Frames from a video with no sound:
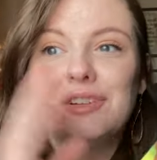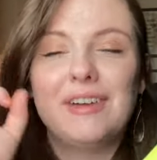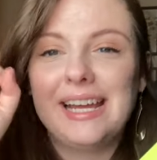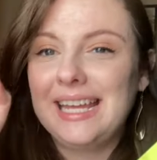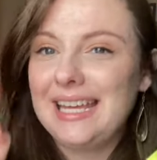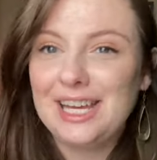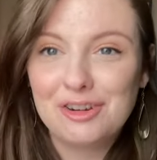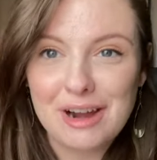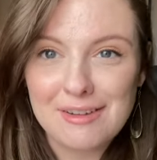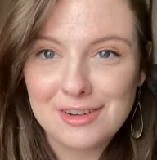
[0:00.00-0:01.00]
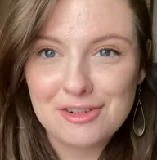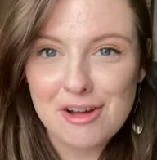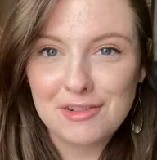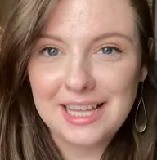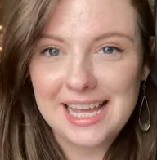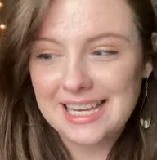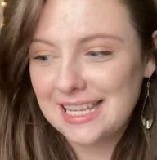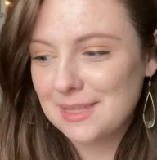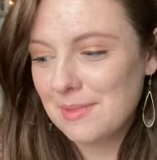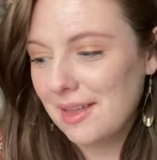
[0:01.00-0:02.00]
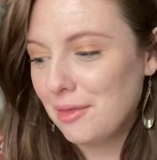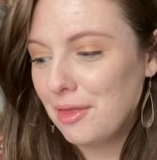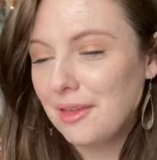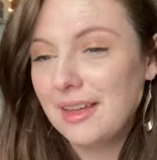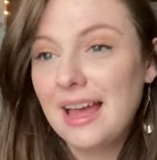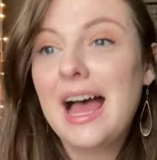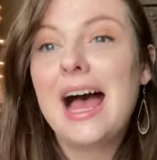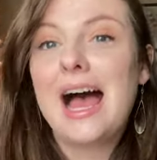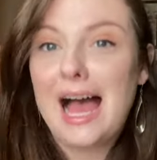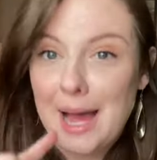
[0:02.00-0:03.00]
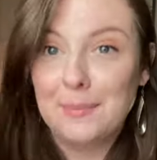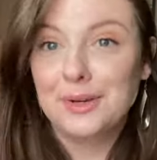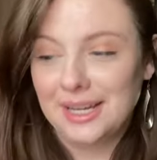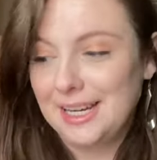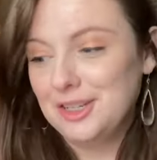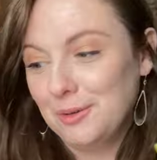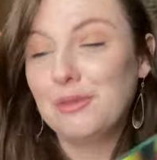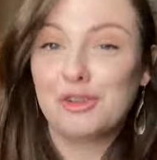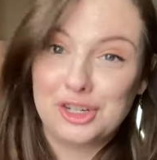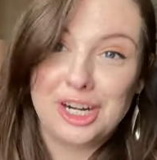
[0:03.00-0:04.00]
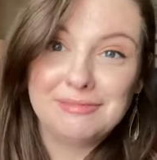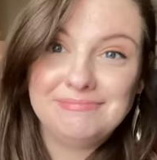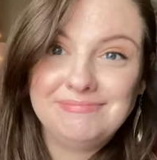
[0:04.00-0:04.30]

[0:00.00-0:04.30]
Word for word: If I can get a graphic novel in this month, I'm going to do it for sure.